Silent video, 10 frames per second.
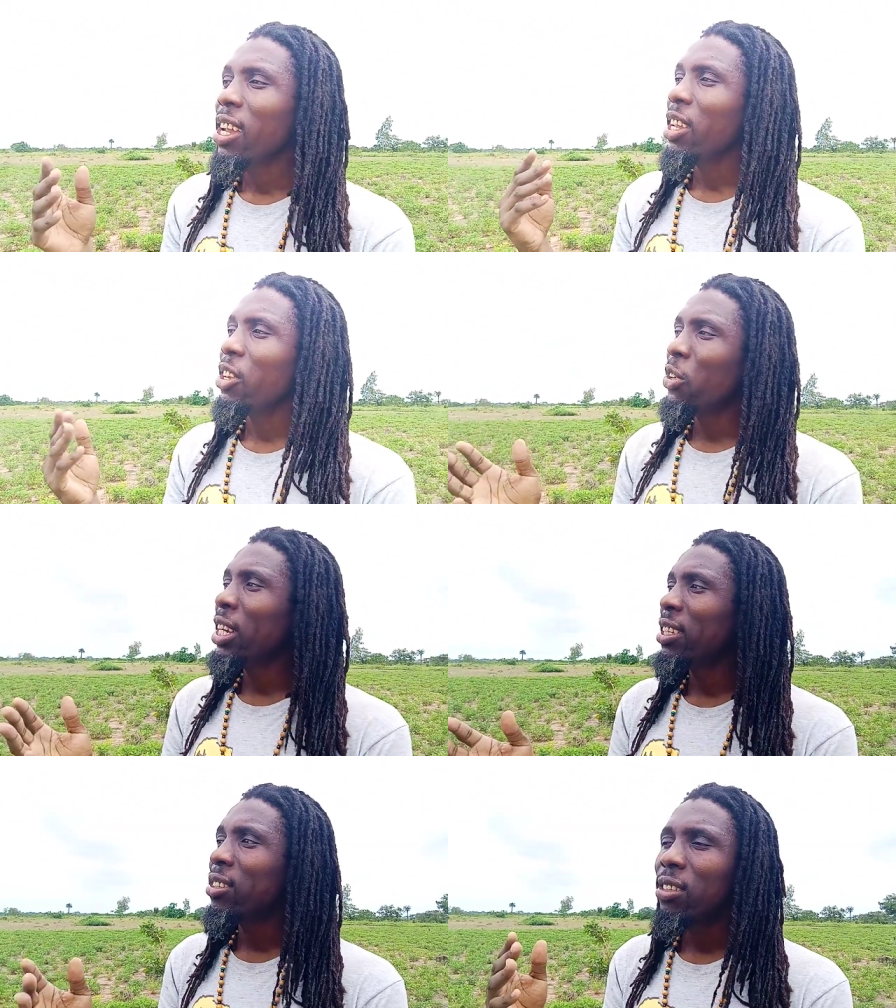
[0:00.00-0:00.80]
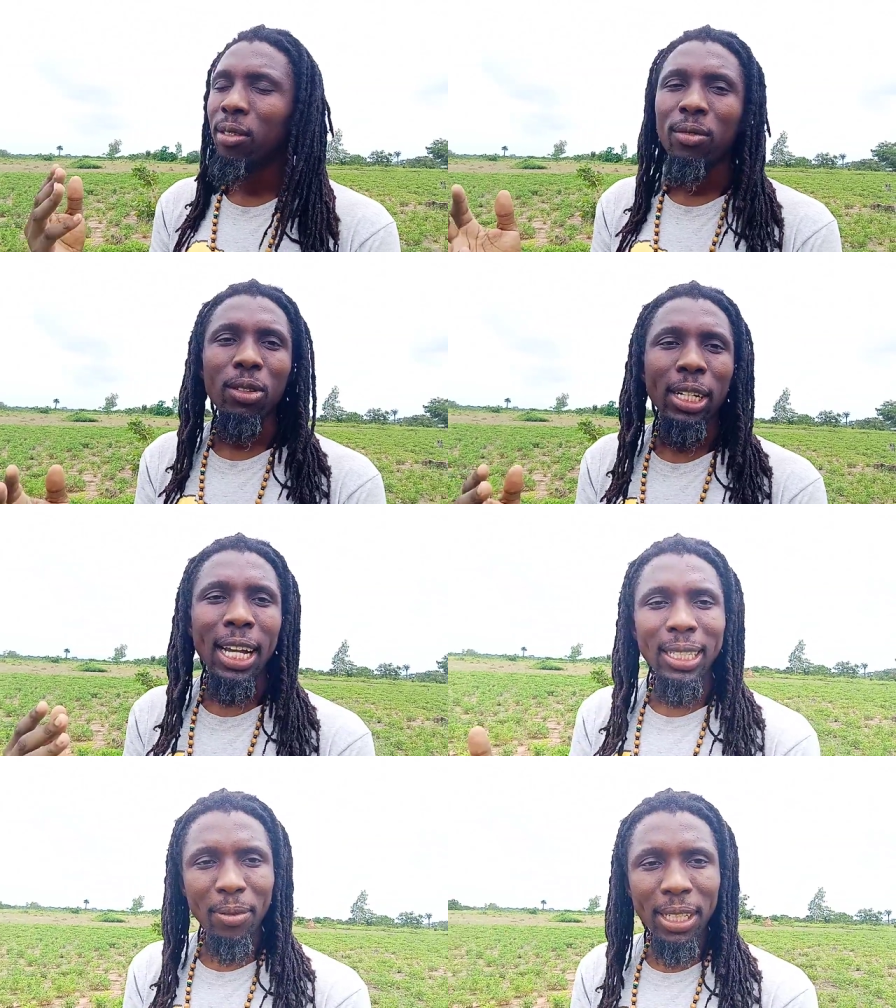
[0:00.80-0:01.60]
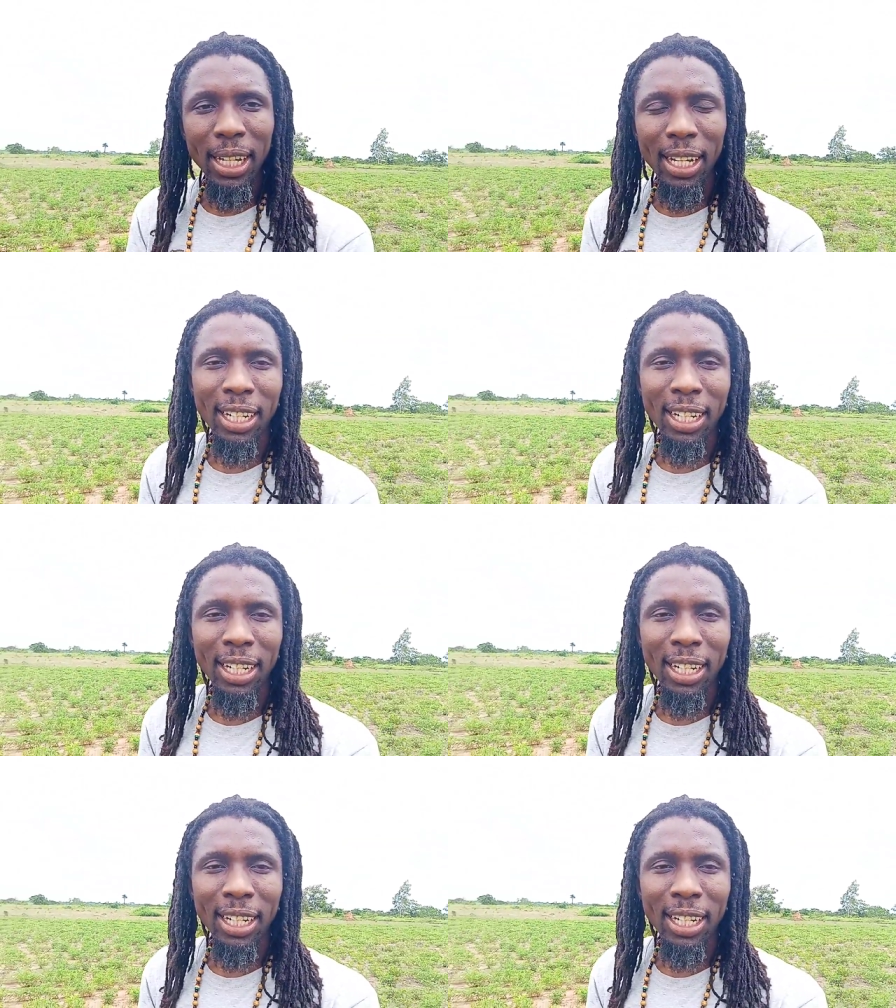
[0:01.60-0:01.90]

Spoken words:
he donated some to an hospital,